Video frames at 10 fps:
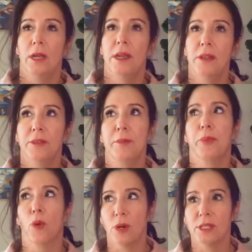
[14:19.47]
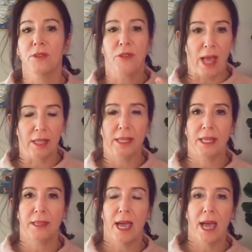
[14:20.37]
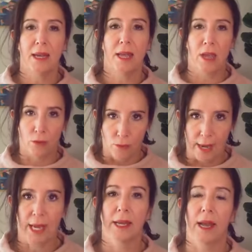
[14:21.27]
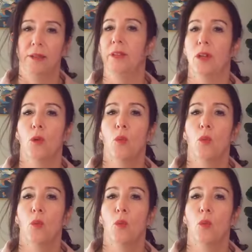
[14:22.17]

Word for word: it is important to validate that and recognize it.